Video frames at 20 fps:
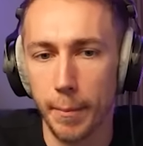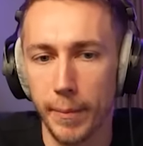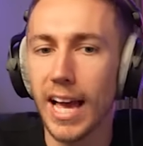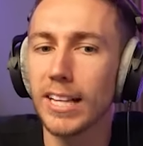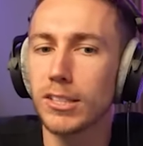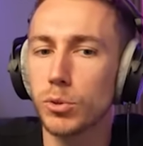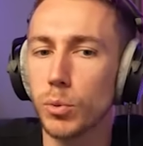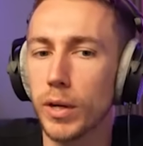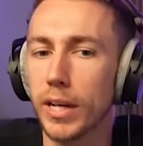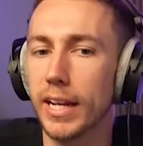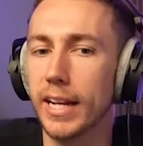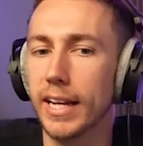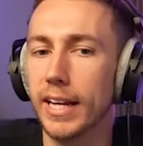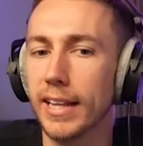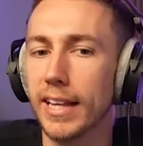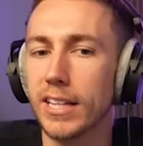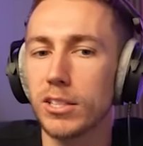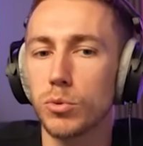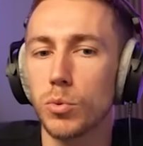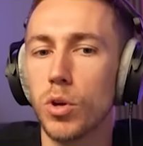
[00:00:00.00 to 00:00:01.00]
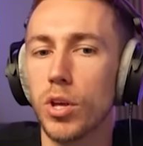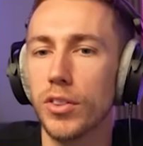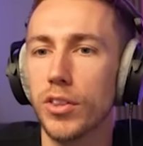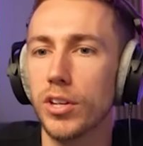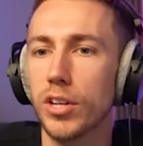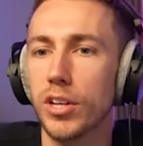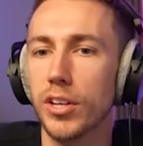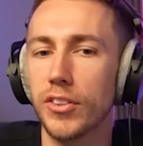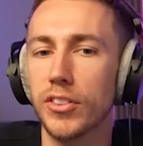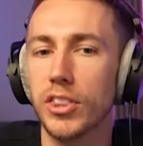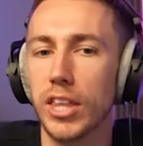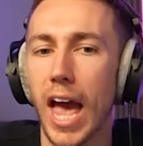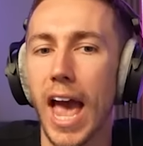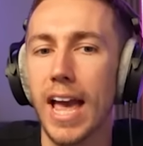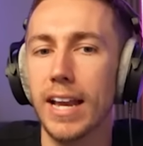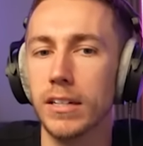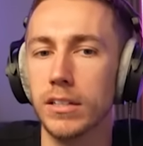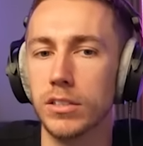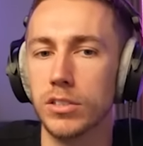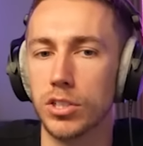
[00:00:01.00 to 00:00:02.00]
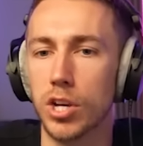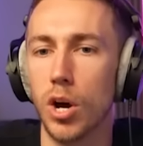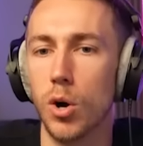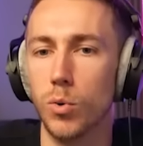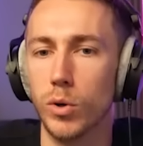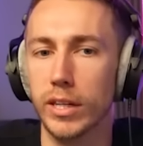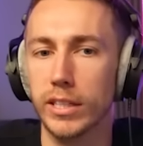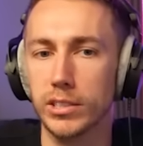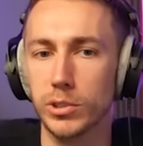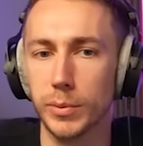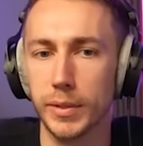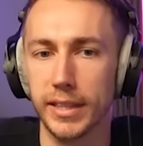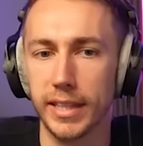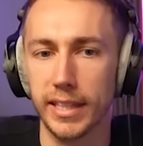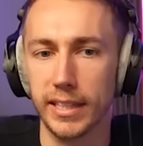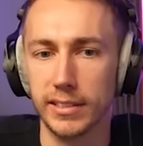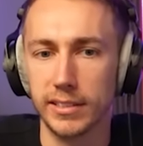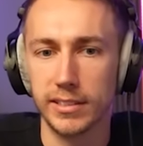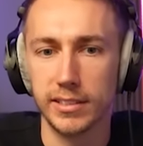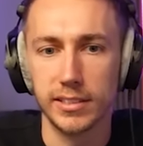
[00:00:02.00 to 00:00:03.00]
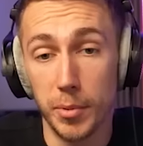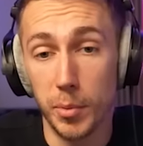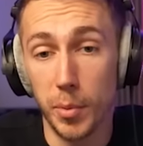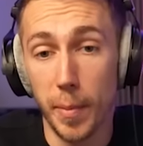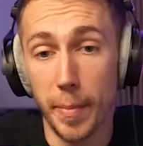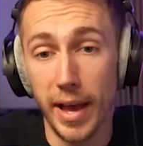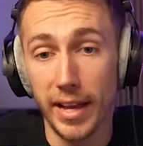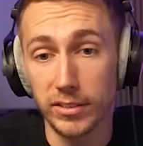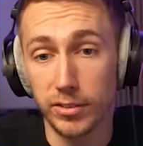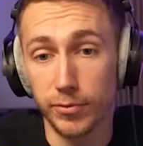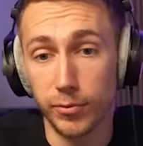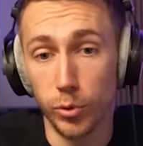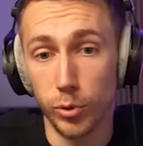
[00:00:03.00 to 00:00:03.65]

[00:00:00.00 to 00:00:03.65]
That's what it is. That's what the, the end goal is with this. I mean, we're back to